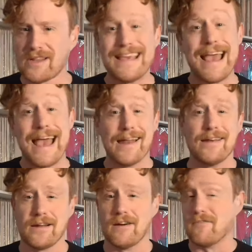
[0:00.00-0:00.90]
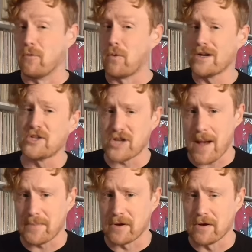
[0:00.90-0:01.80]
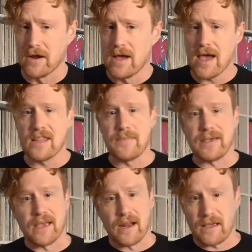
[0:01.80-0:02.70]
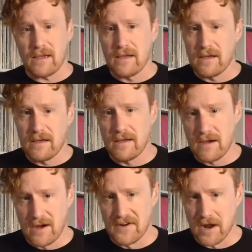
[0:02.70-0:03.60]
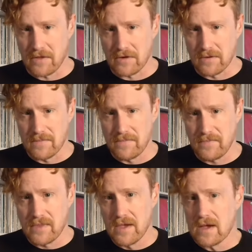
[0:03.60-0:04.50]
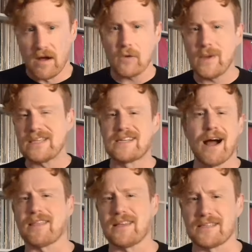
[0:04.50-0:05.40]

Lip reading: the end of one chapter and the beginning of another. Conway's gothic